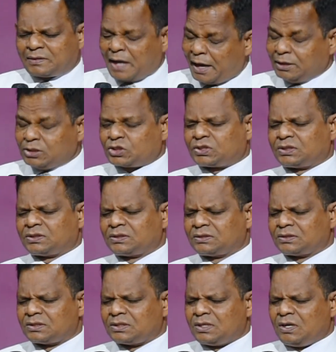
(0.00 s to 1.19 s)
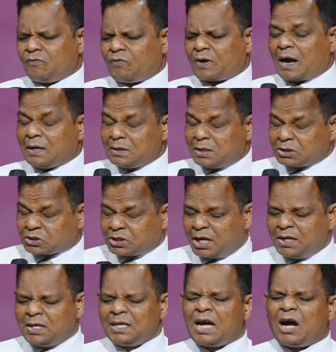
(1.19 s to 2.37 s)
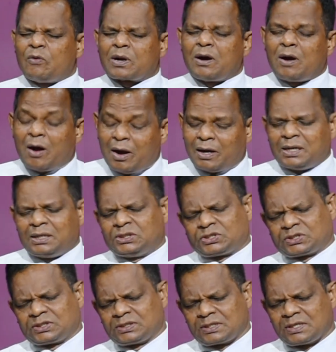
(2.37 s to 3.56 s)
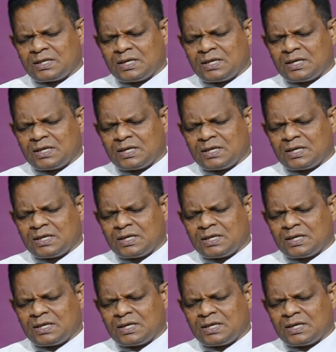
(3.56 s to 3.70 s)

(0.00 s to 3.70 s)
Thanks for understanding our hearts